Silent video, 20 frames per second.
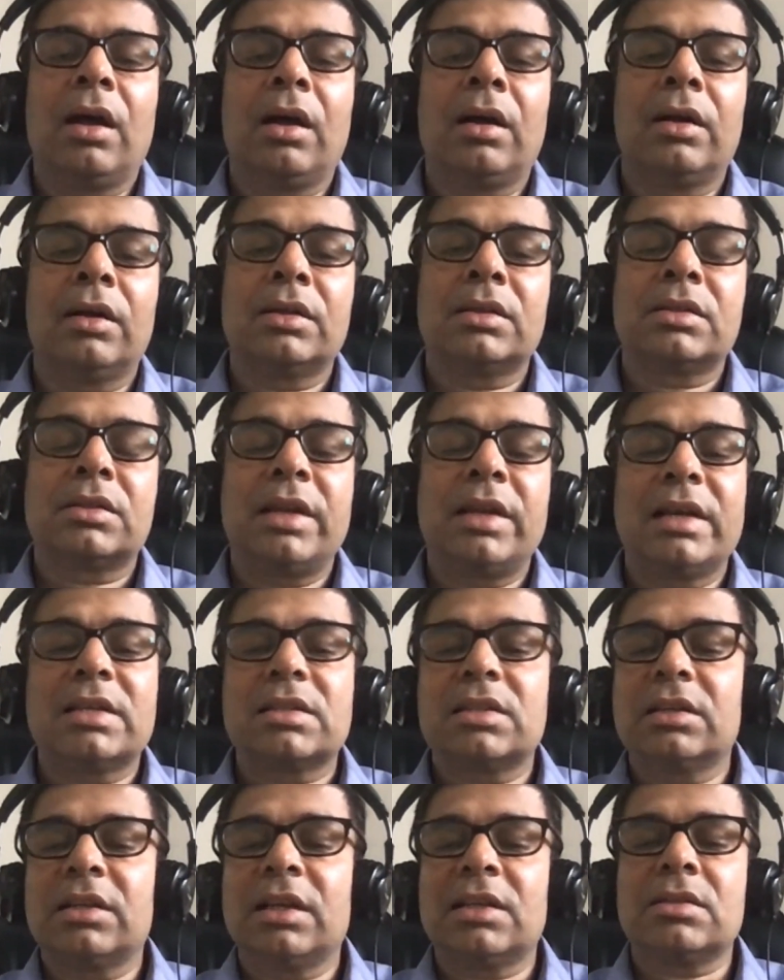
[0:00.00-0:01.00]
states
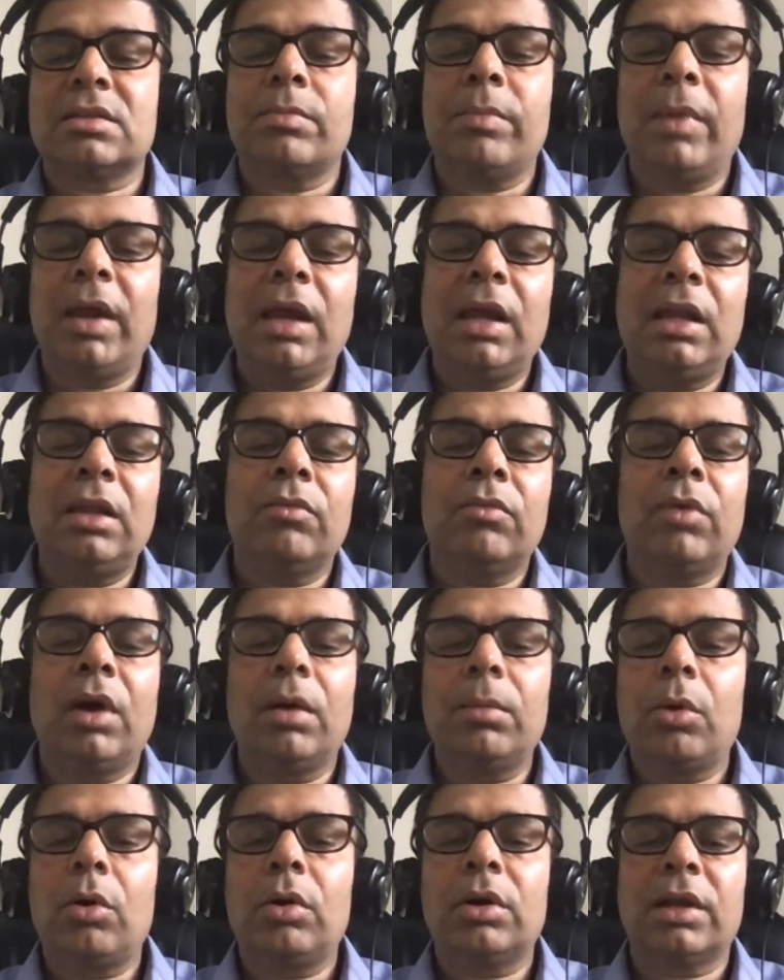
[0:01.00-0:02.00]
such as Maine,
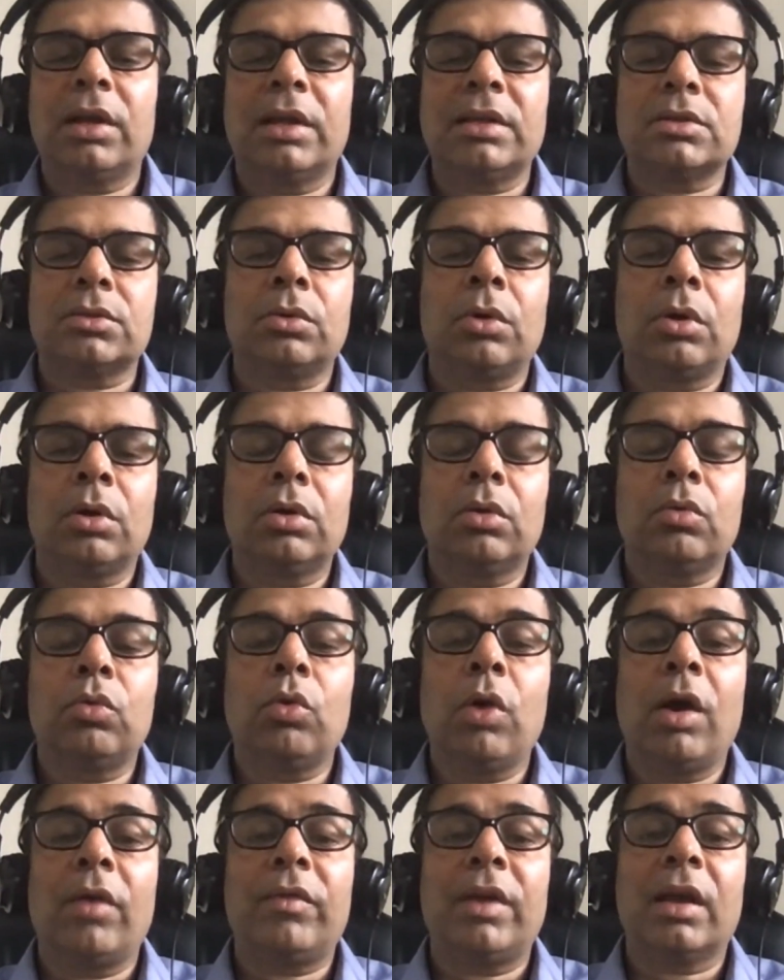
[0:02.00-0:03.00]
Vermont, and so on, who
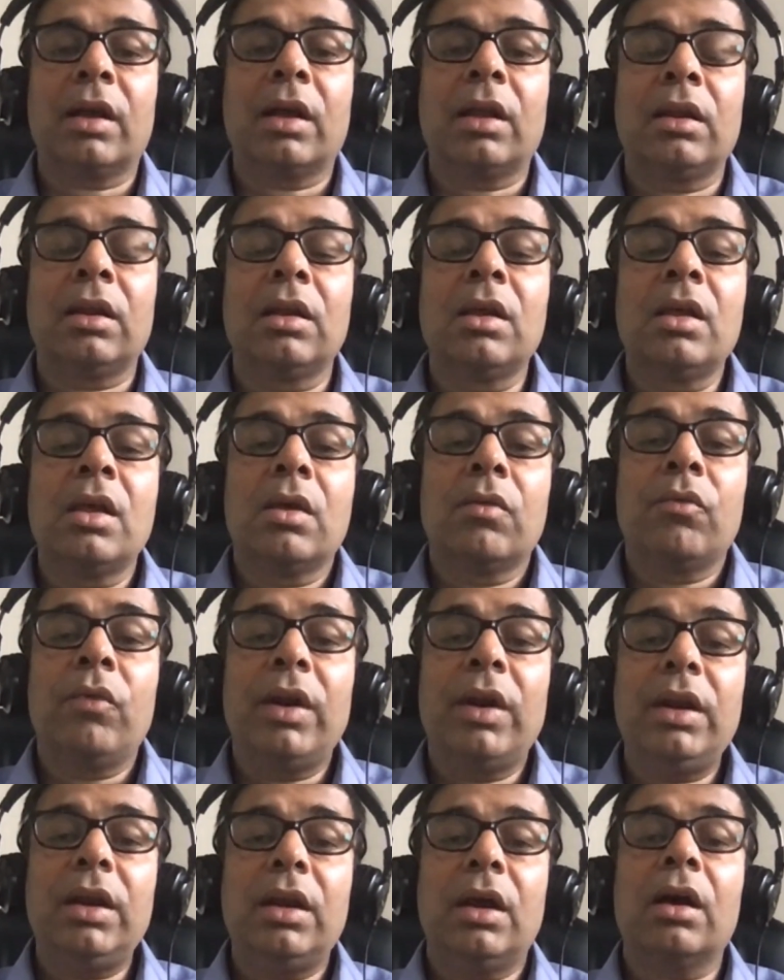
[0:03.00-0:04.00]
have taken
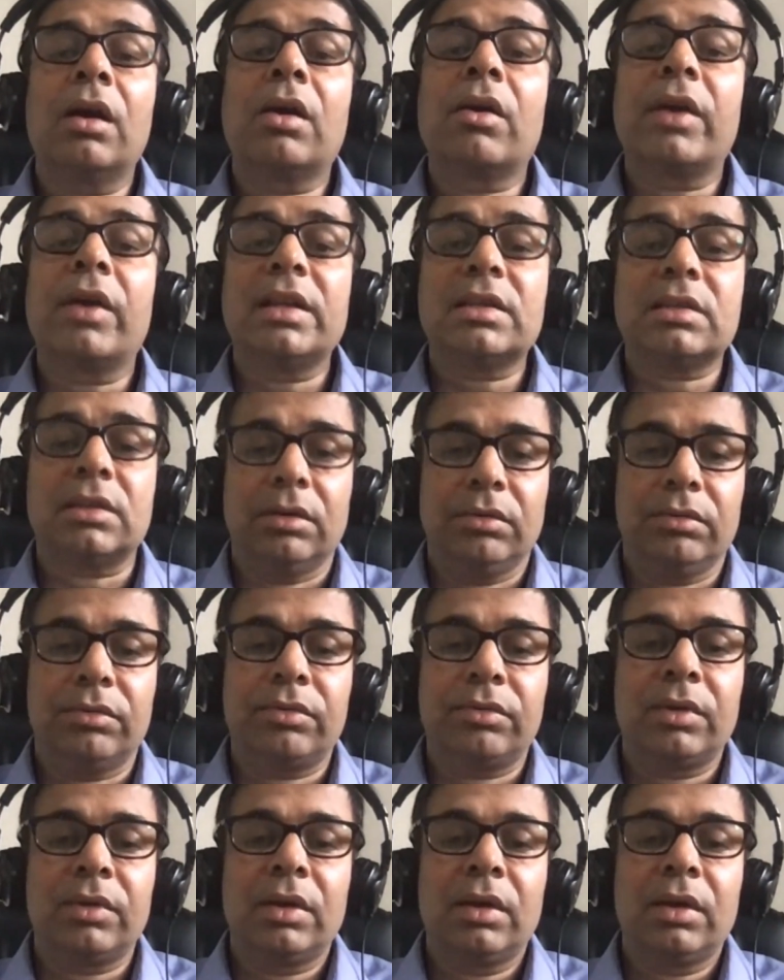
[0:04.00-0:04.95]
very aggressive